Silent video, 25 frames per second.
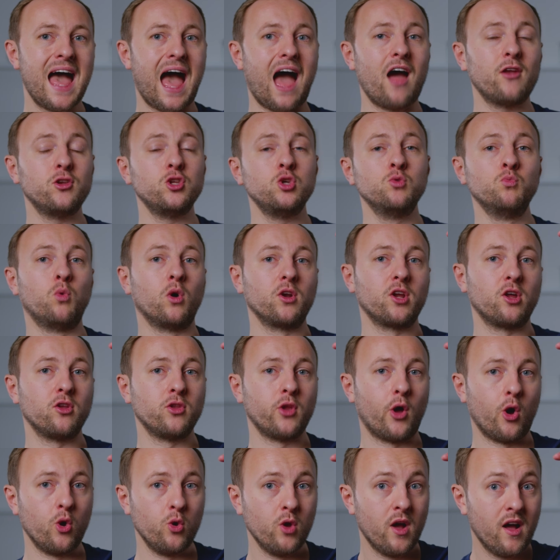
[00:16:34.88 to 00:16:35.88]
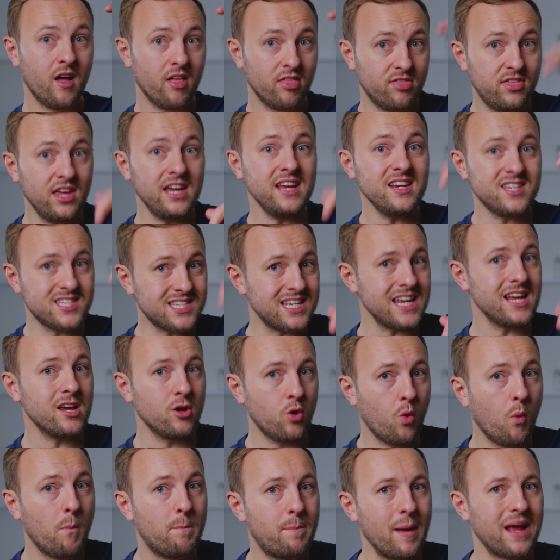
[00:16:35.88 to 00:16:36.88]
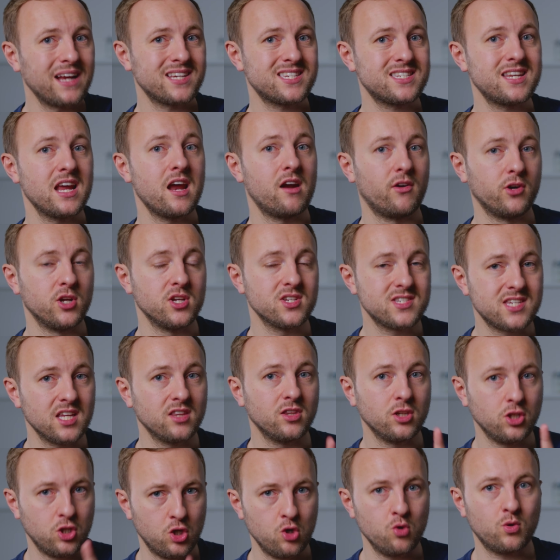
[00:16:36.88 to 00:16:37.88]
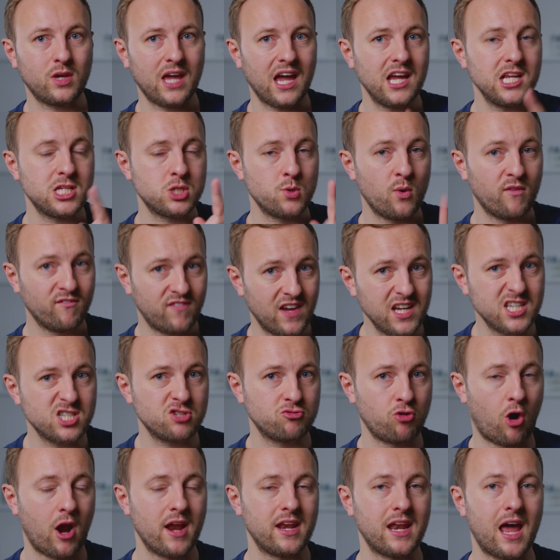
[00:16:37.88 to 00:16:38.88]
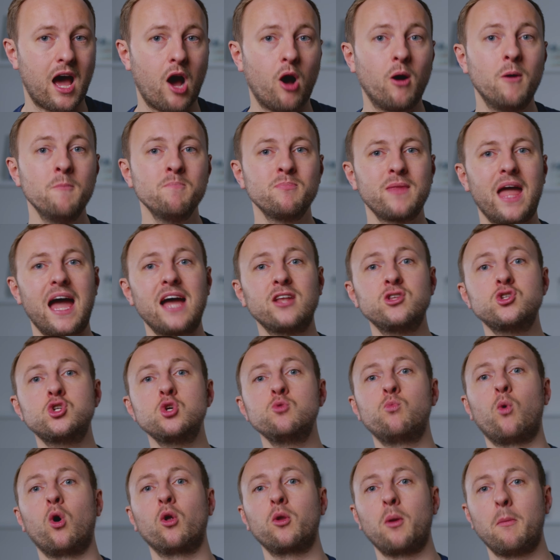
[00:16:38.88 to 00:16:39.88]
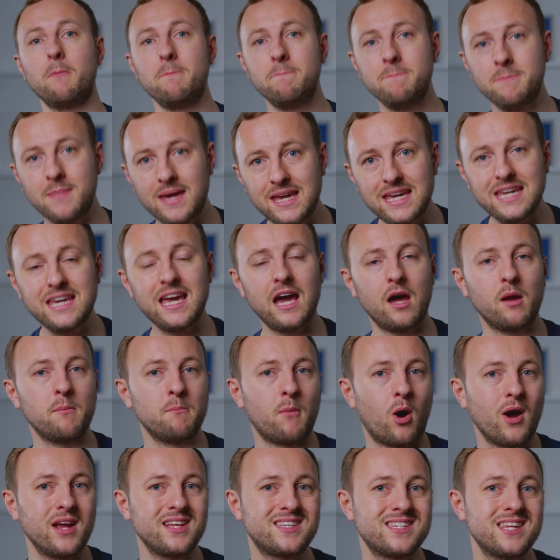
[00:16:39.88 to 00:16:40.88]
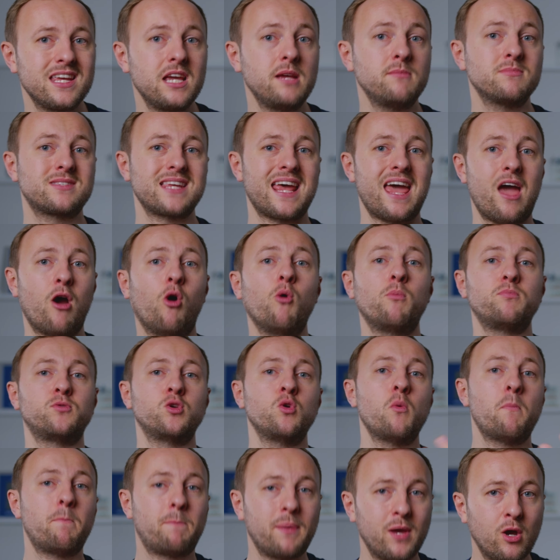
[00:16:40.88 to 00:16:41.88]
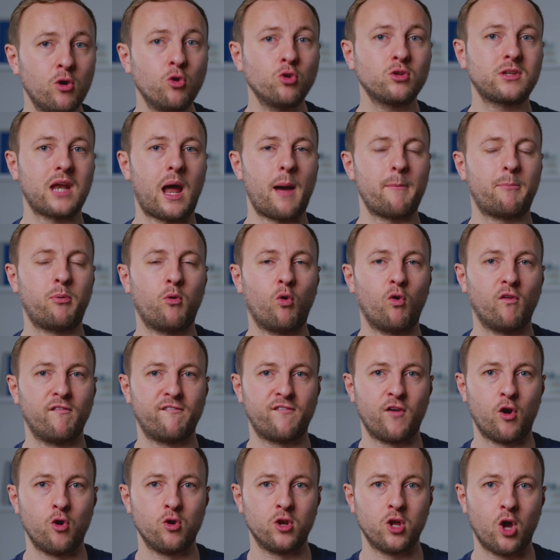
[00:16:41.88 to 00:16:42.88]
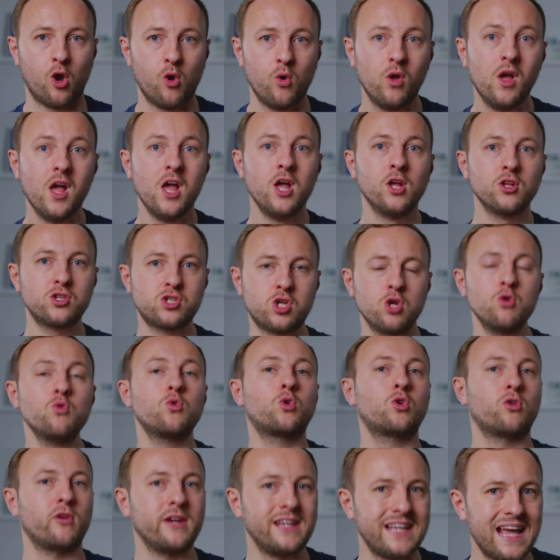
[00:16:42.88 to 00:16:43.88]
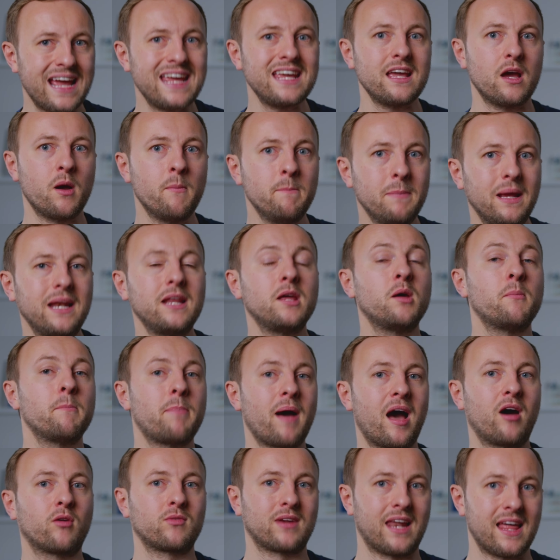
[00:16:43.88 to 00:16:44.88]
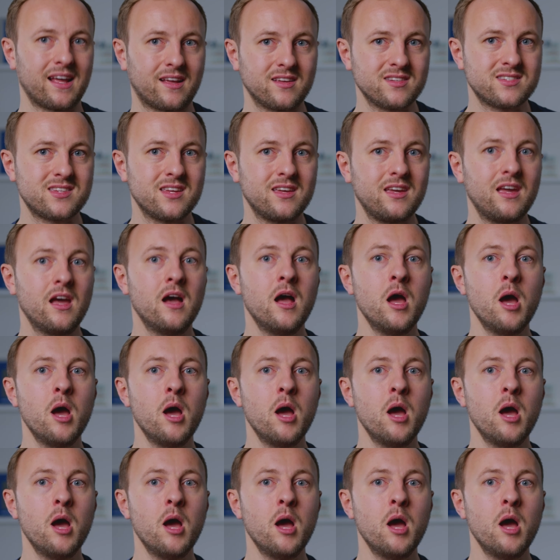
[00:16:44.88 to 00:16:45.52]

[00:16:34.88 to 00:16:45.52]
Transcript: and you want to know the single best areas in the UK to invest right now, and you want me and my team to help you build that portfolio to create a million pound legacy,